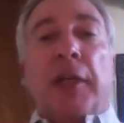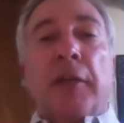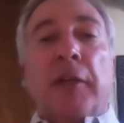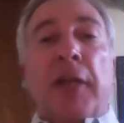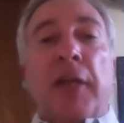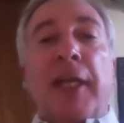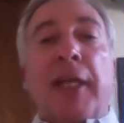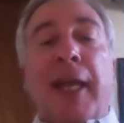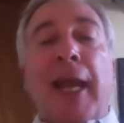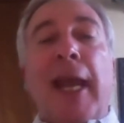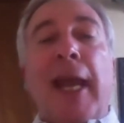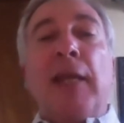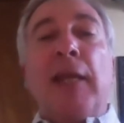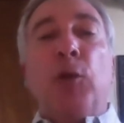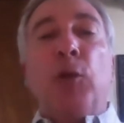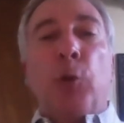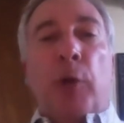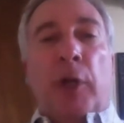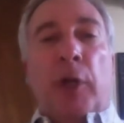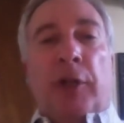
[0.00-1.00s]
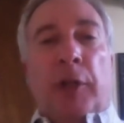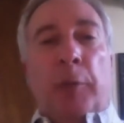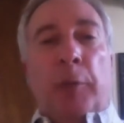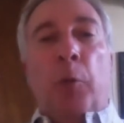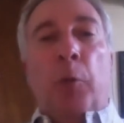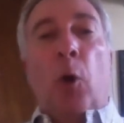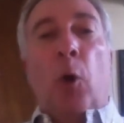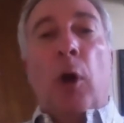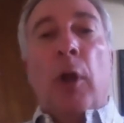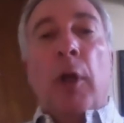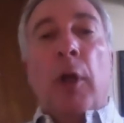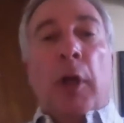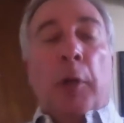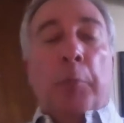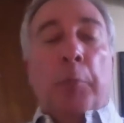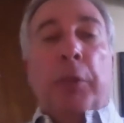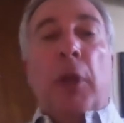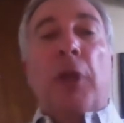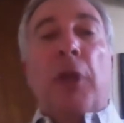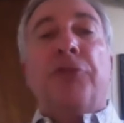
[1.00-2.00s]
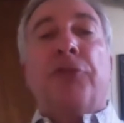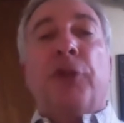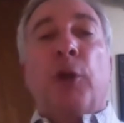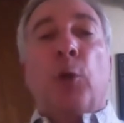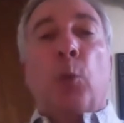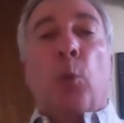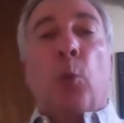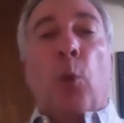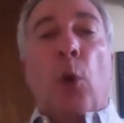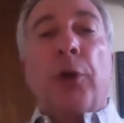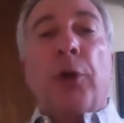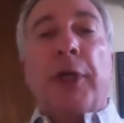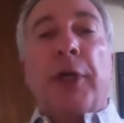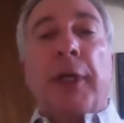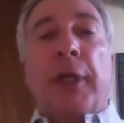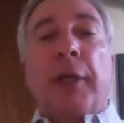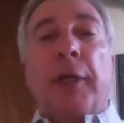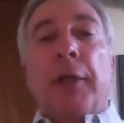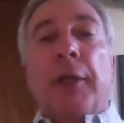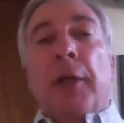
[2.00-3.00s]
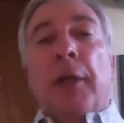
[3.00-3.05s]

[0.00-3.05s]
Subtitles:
They can't do anything more. Plus, they're working